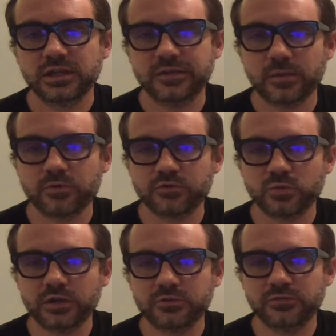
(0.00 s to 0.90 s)
and that person
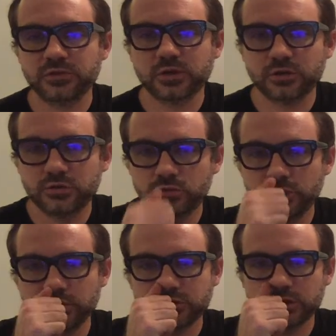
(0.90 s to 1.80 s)
will have to figure out who
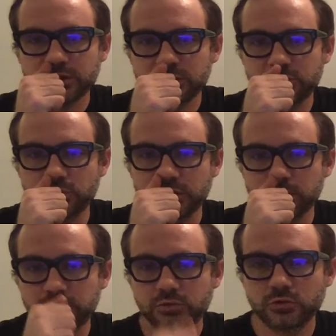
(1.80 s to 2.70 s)
they're talking to, a
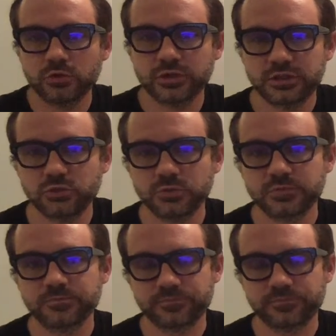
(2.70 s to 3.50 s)
computer or a human.